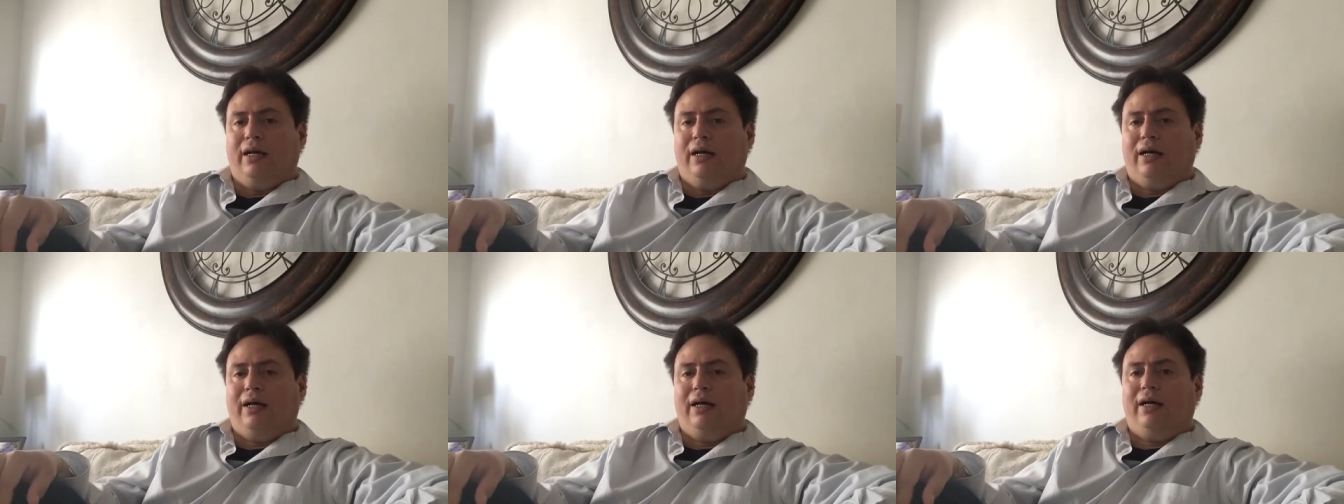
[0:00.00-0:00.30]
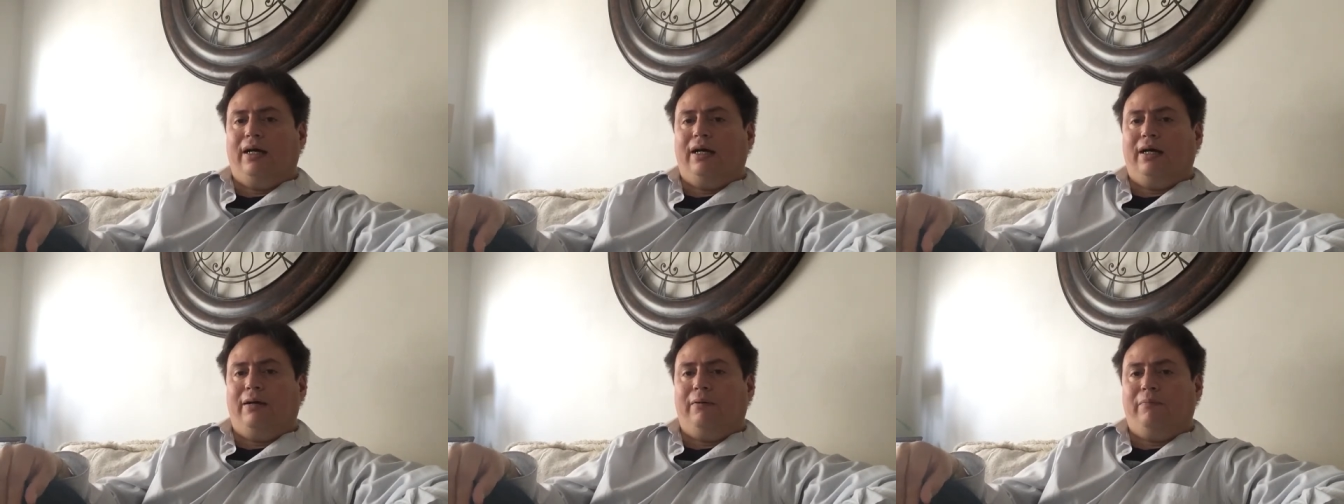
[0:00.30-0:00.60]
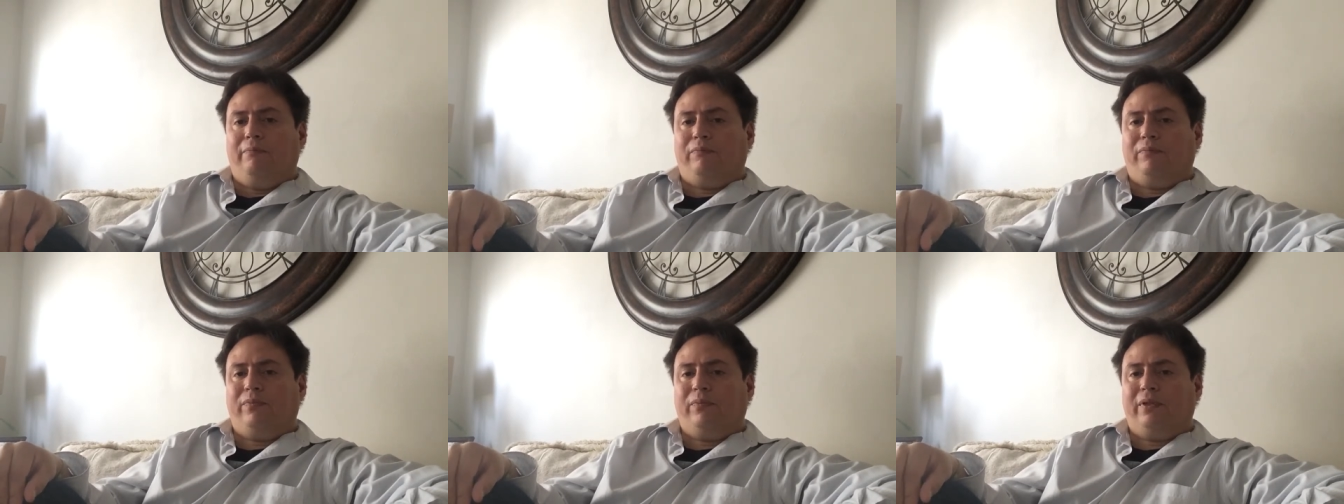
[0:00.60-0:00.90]

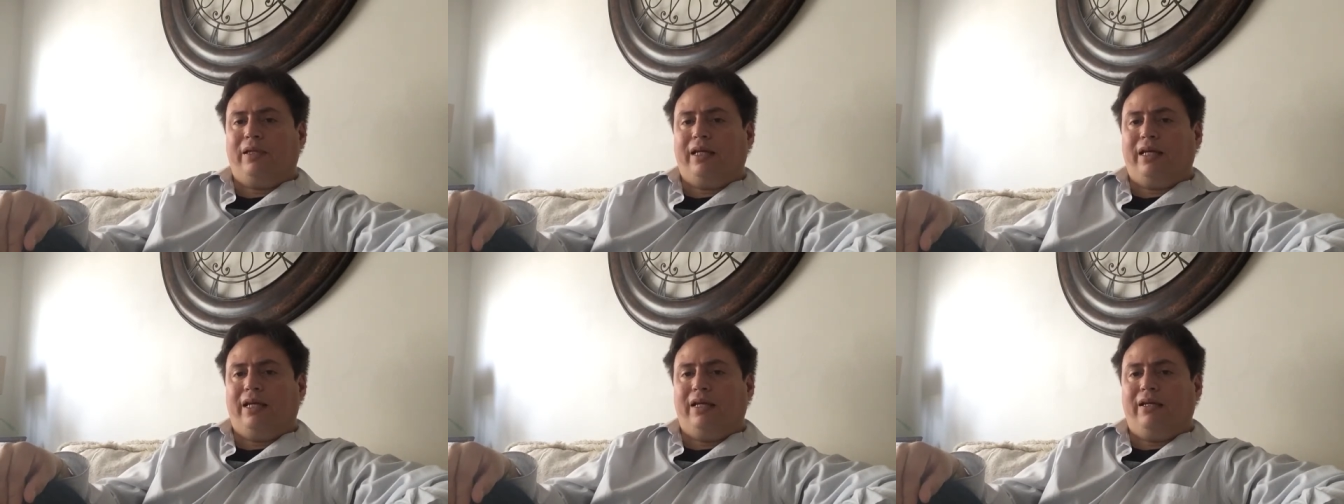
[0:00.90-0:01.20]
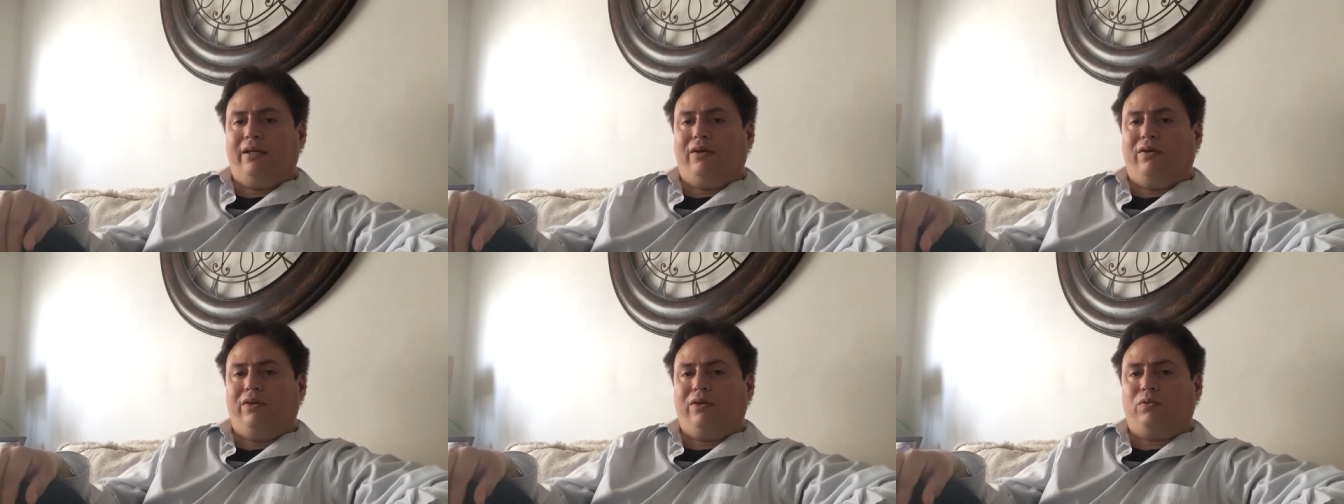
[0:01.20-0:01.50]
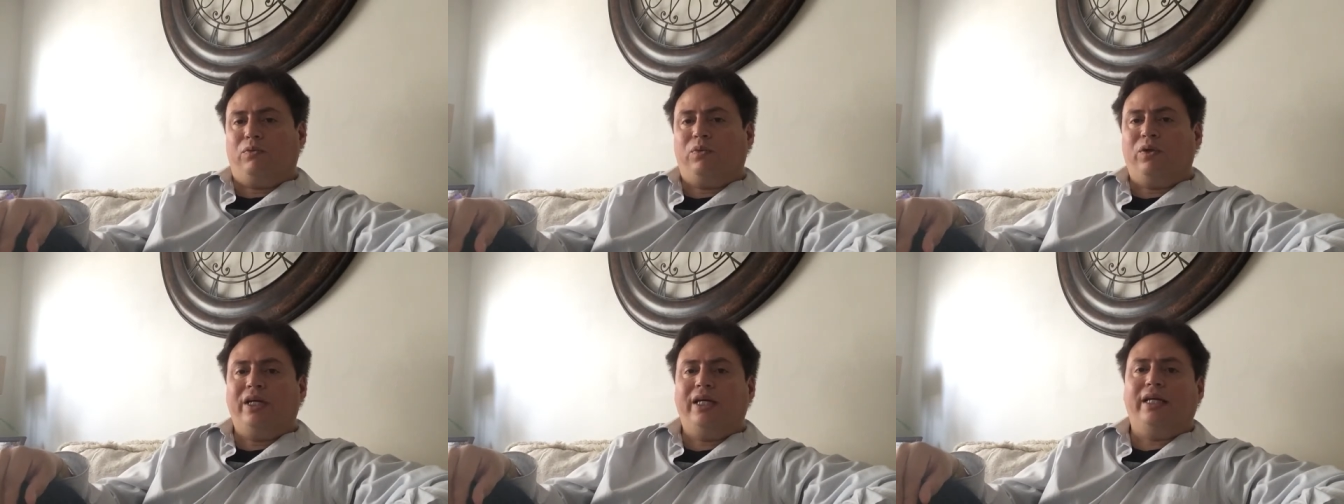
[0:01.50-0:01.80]
Um, and on
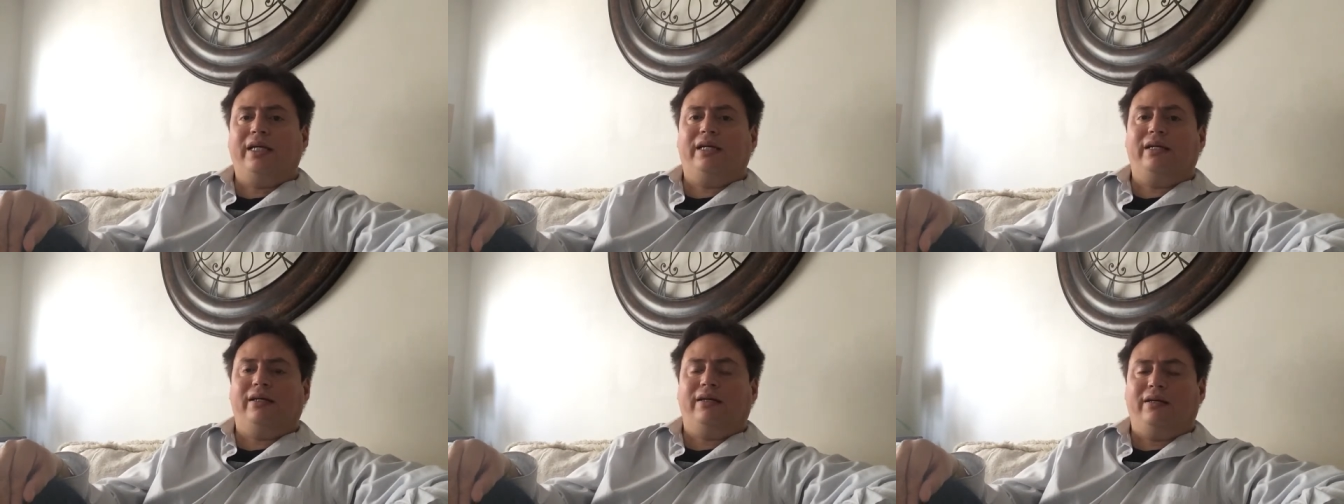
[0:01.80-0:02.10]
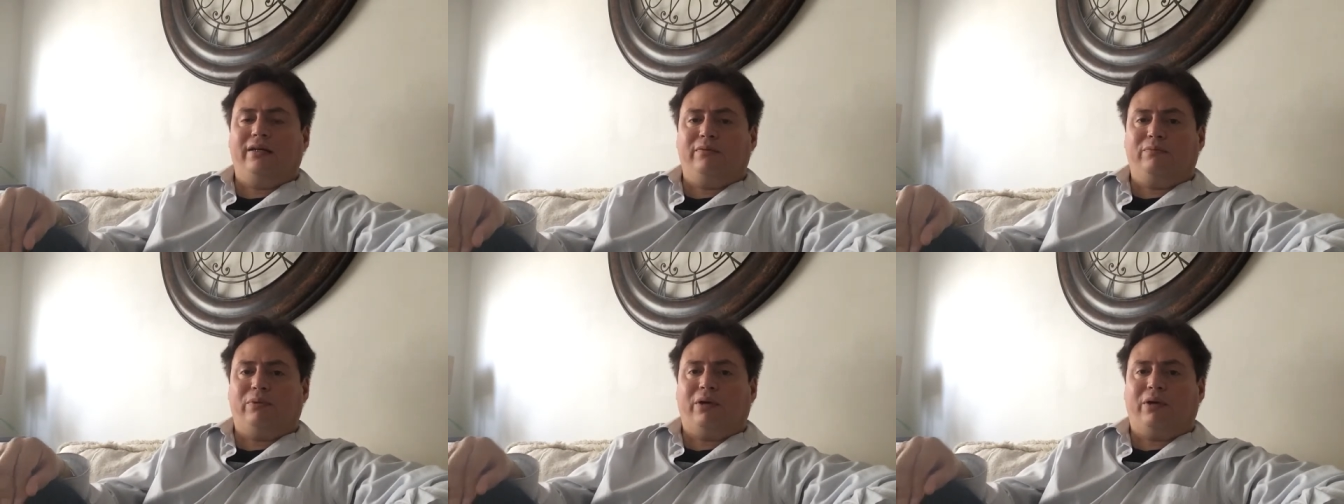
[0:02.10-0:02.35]
the ring,